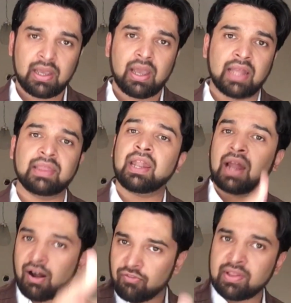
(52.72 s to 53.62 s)
And
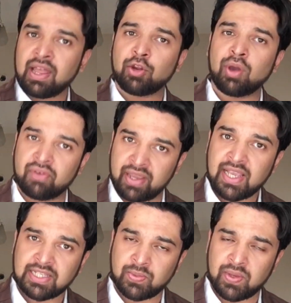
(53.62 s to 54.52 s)
then after that you have a
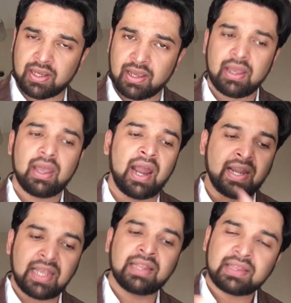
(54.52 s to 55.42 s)
case week.
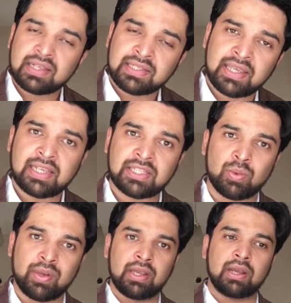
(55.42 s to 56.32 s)
And in this case
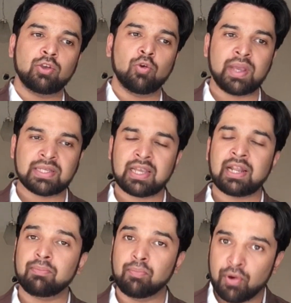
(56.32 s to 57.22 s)
week, you
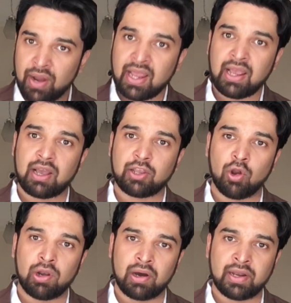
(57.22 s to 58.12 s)
basically bring
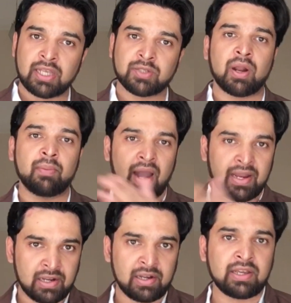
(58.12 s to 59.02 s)
your learnings from
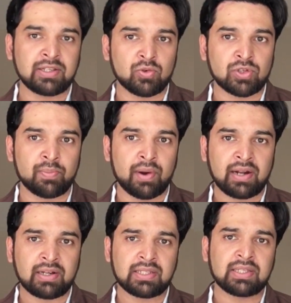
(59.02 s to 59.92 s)
identity and social
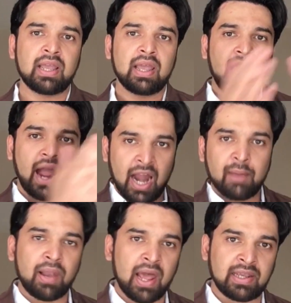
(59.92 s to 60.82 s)
practice
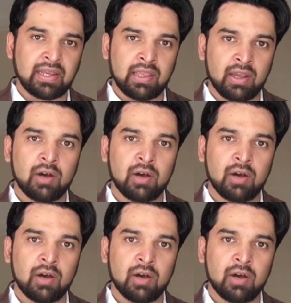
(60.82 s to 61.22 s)
and planning in the